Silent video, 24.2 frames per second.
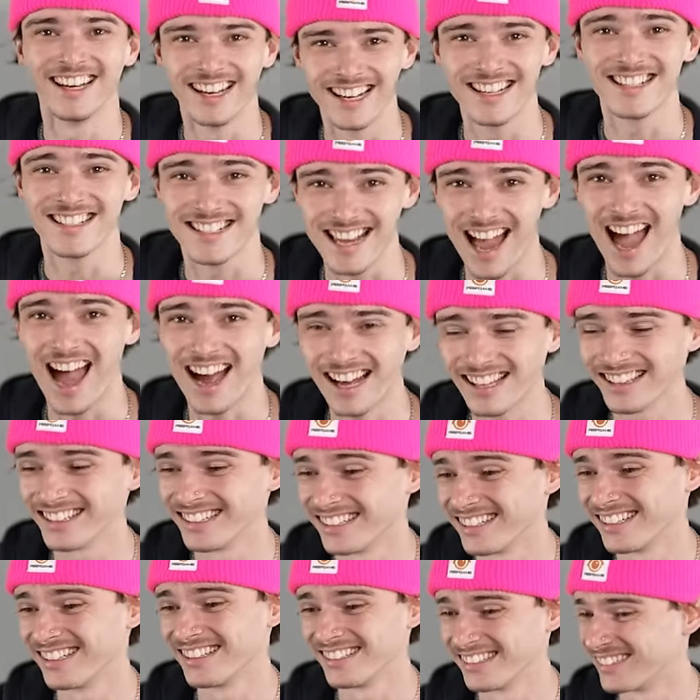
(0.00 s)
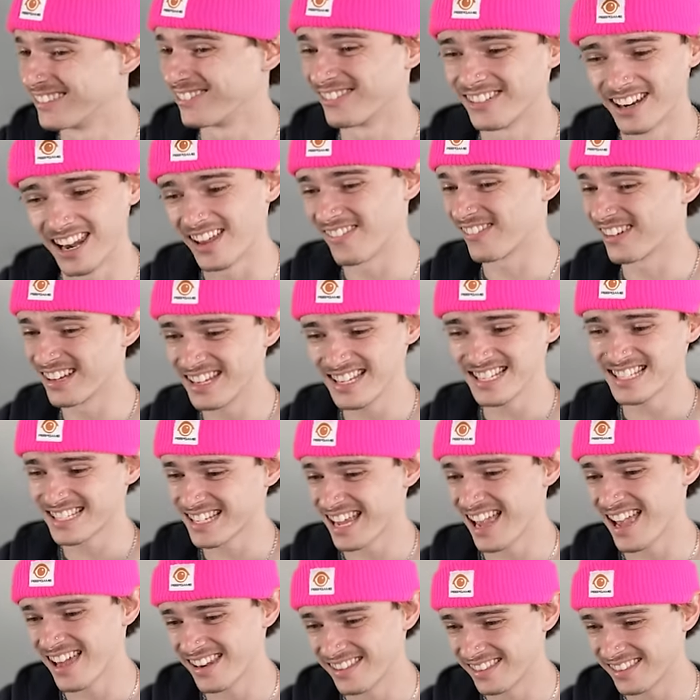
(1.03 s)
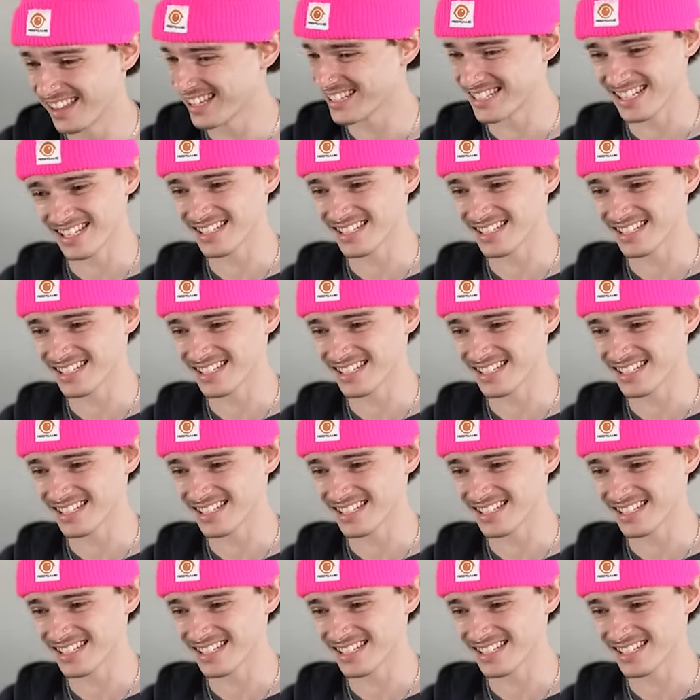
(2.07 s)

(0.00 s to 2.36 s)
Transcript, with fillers: Exactly. Yeah. Whatever he said, that's